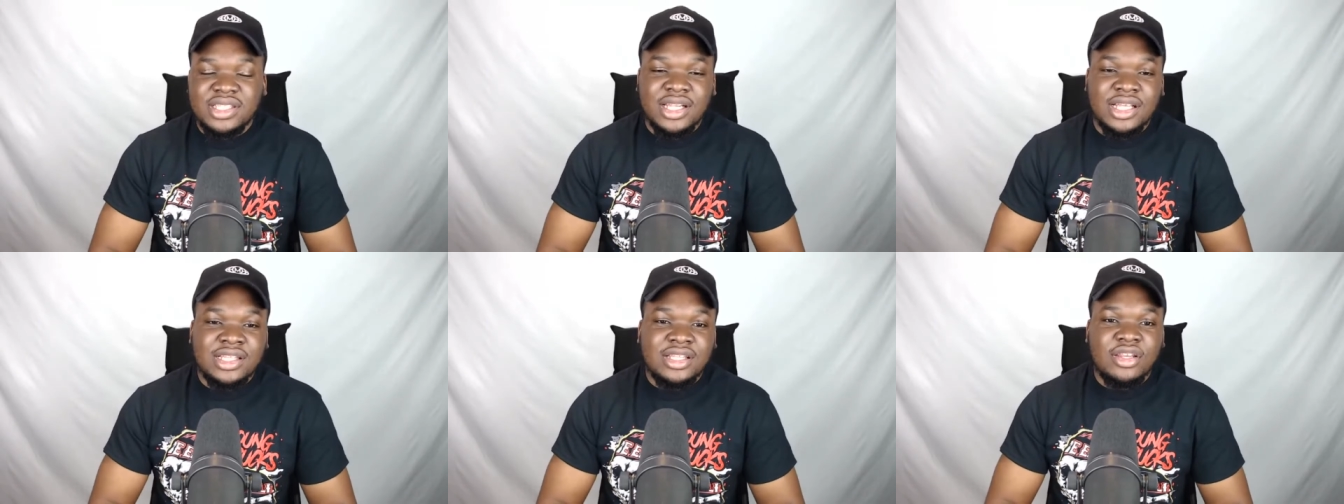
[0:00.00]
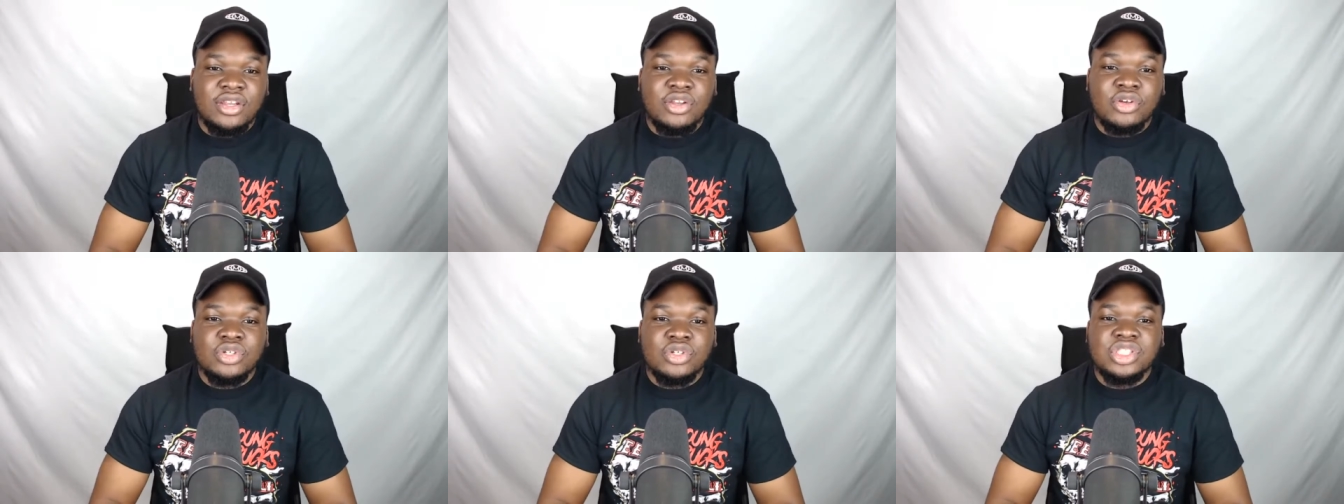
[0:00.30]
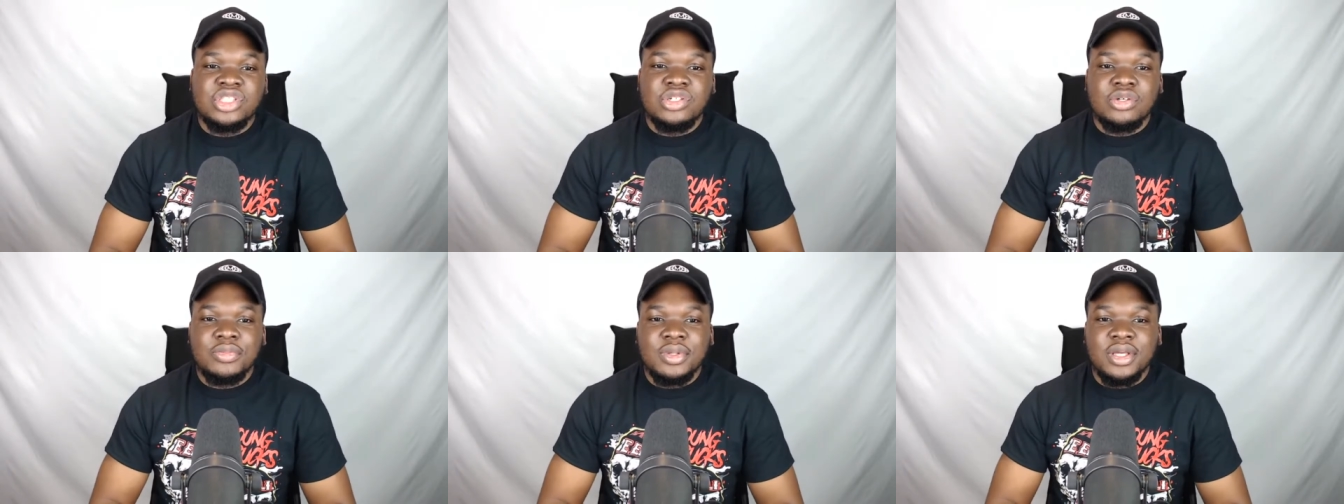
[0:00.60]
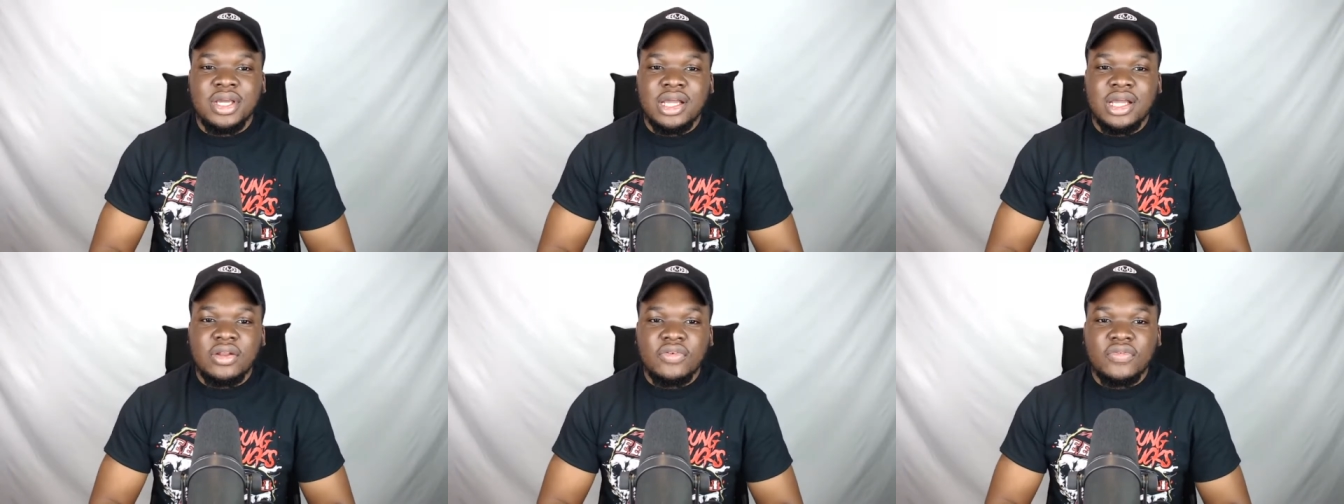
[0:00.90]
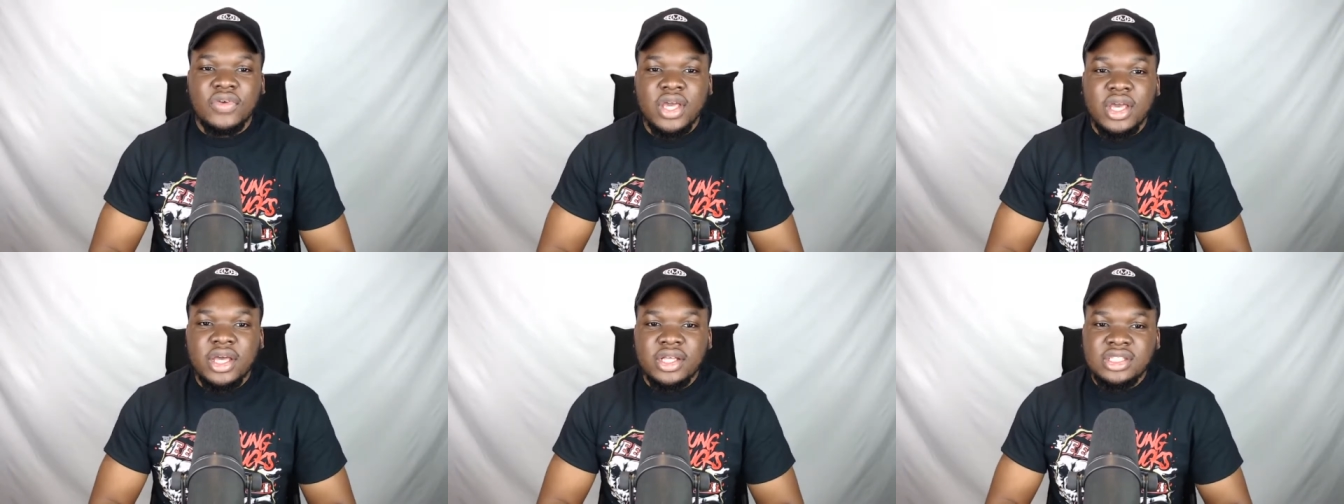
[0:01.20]
I didn't know she would be kind of
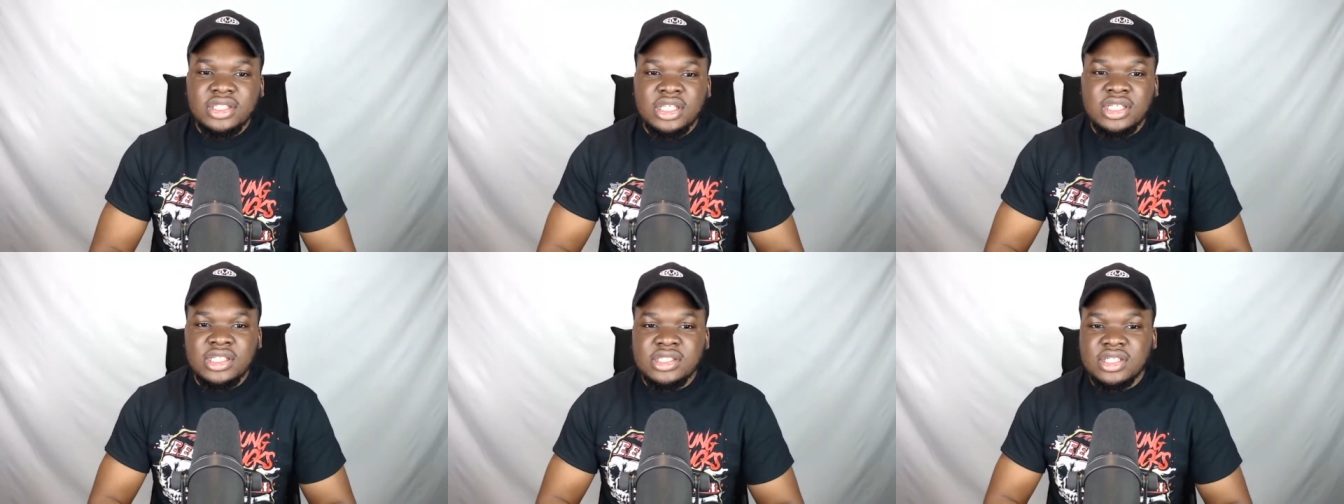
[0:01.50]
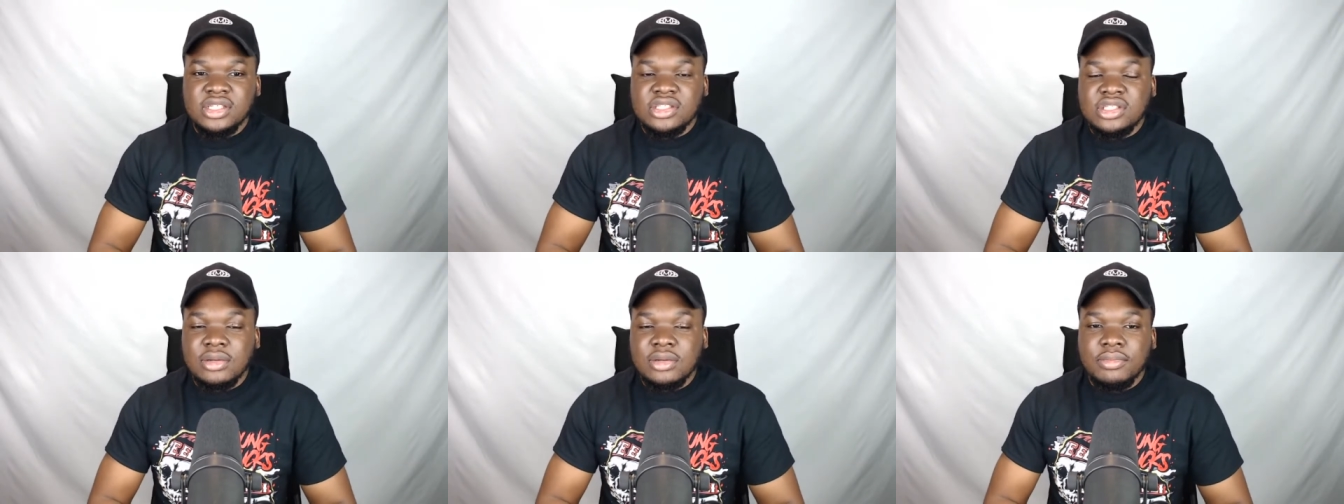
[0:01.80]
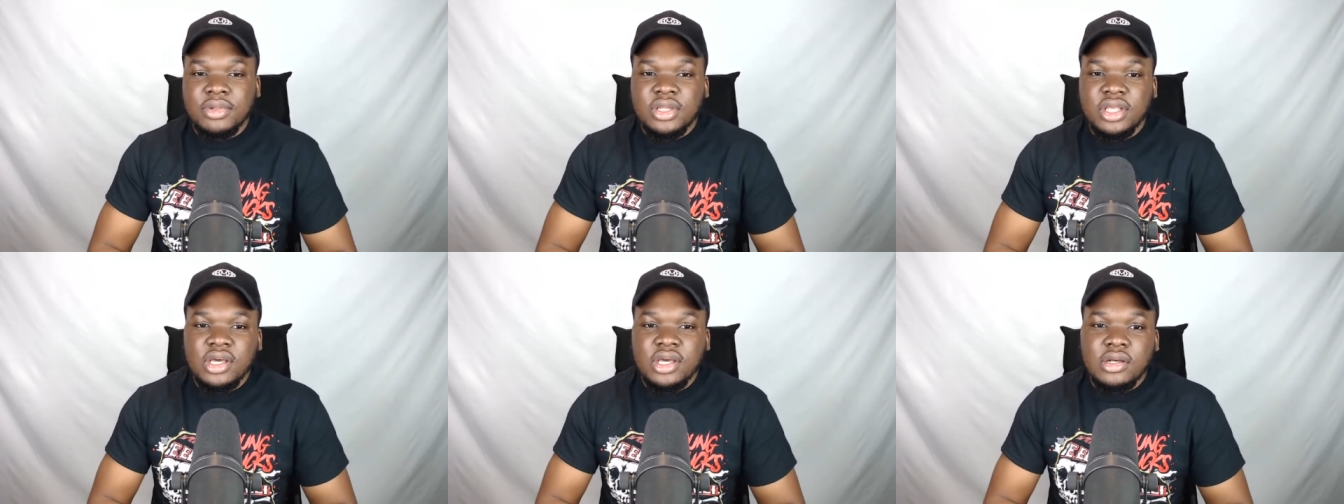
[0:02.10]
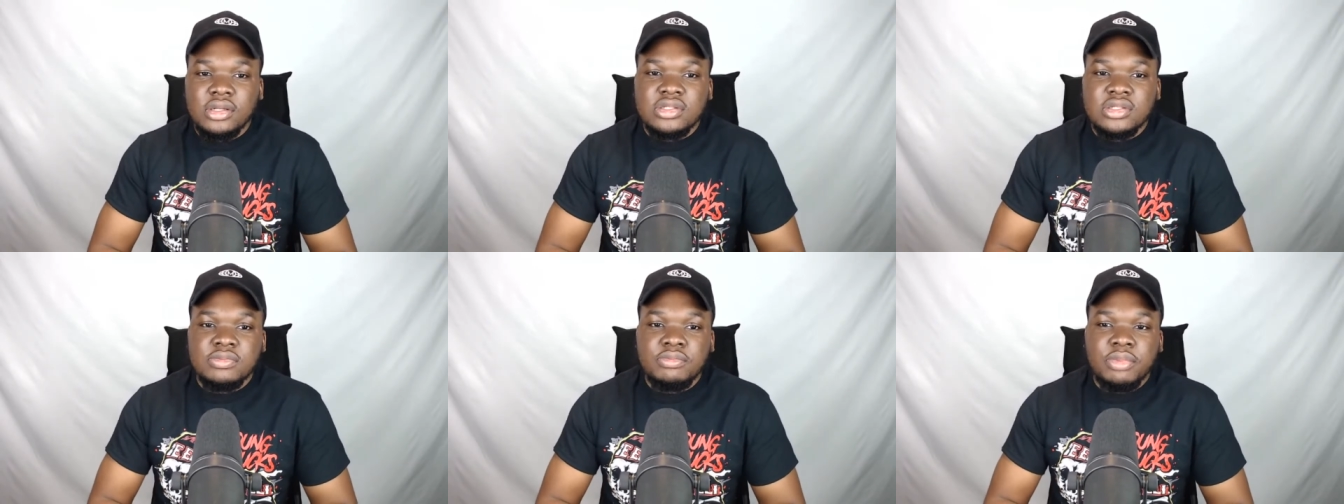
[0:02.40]
teasing somebody else.